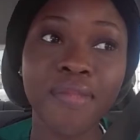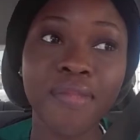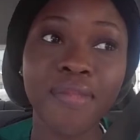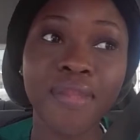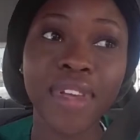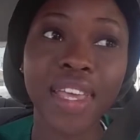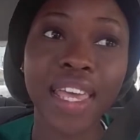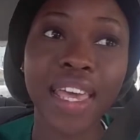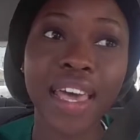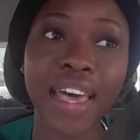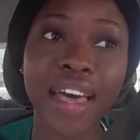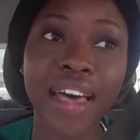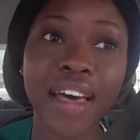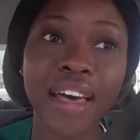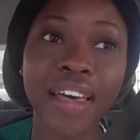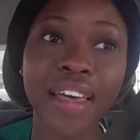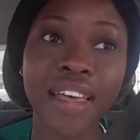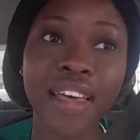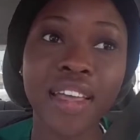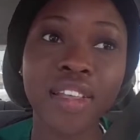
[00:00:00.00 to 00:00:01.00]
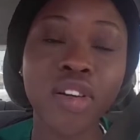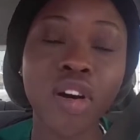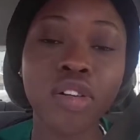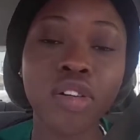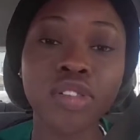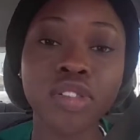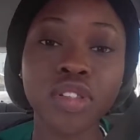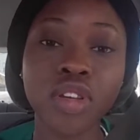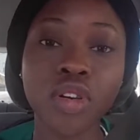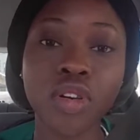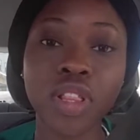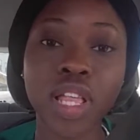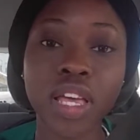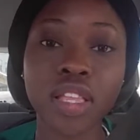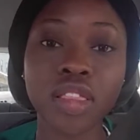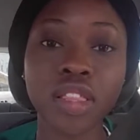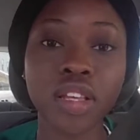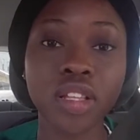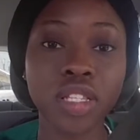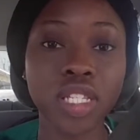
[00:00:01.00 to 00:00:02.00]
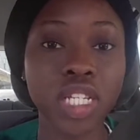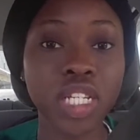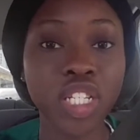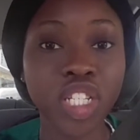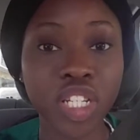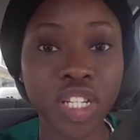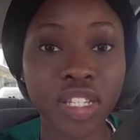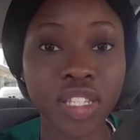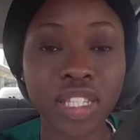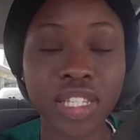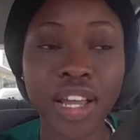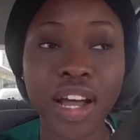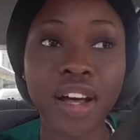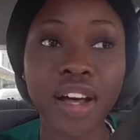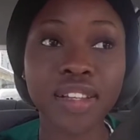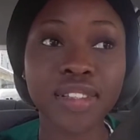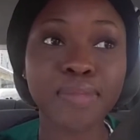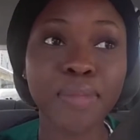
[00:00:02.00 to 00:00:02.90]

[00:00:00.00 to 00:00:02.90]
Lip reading: Yeah, and also like the teaching styles.